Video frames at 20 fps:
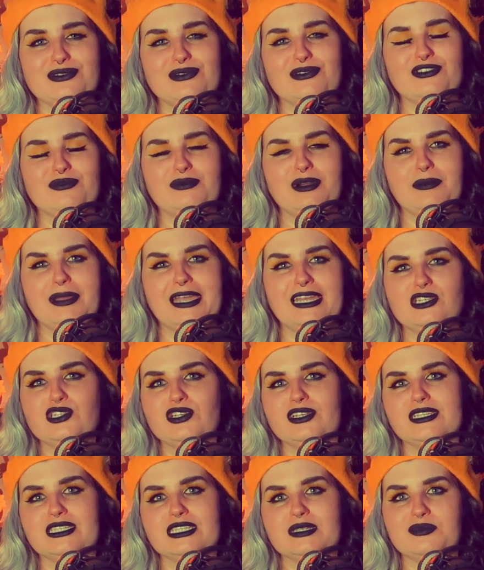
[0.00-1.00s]
all of my
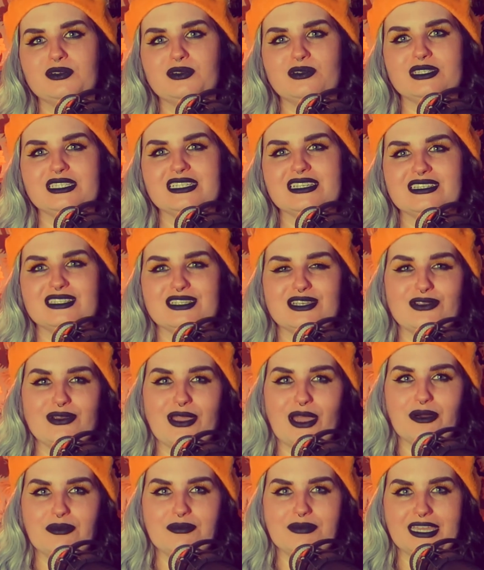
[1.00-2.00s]
Patreon supporters who
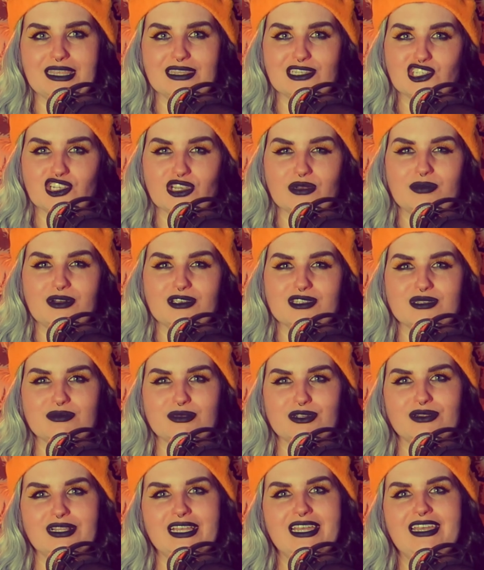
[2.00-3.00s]
help make the show
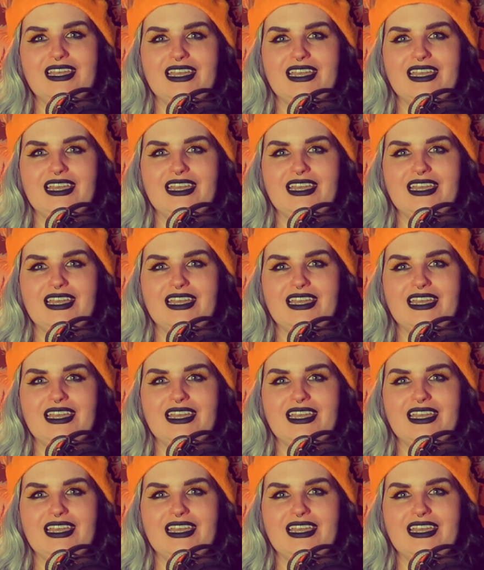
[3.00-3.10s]
possible,